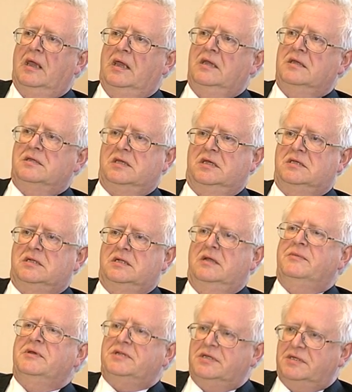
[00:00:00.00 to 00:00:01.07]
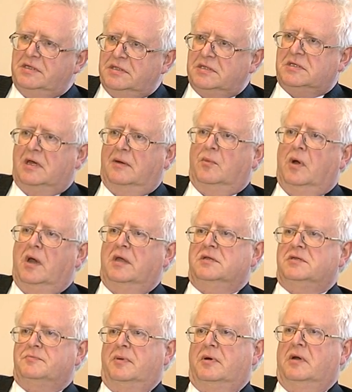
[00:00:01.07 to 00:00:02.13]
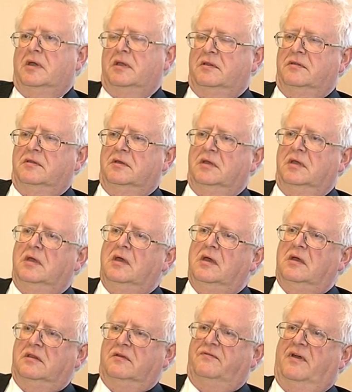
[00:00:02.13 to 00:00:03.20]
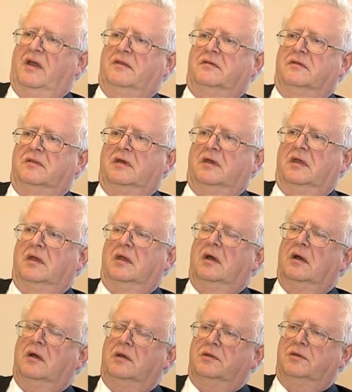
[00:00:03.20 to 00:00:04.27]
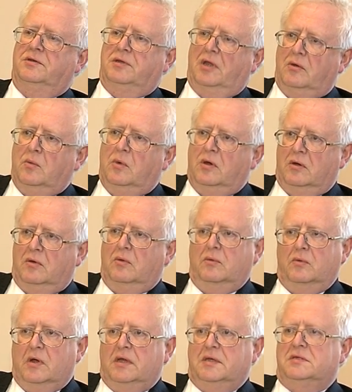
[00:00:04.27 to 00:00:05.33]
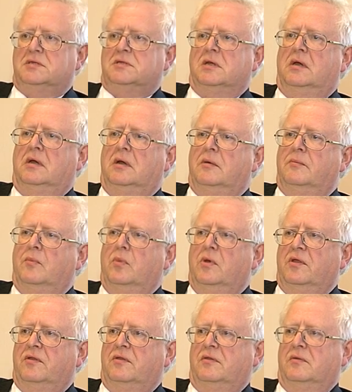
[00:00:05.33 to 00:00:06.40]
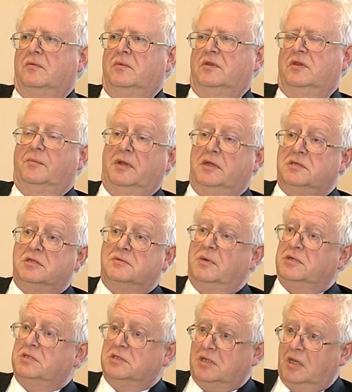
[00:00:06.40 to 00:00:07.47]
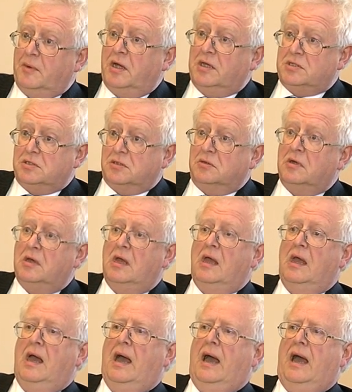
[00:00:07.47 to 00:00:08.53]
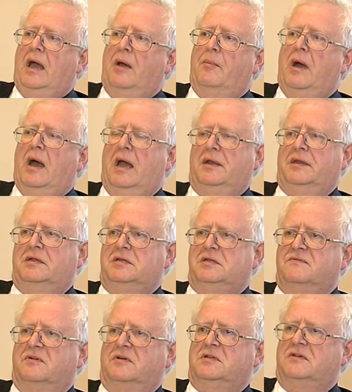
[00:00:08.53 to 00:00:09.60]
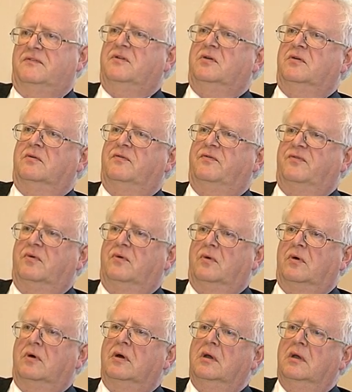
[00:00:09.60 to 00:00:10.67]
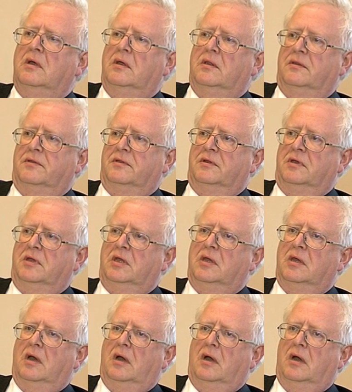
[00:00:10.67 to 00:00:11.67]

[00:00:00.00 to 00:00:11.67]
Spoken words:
is limited in some ways by the fact that they don't work always with the police as much as they might do, and it is very difficult for the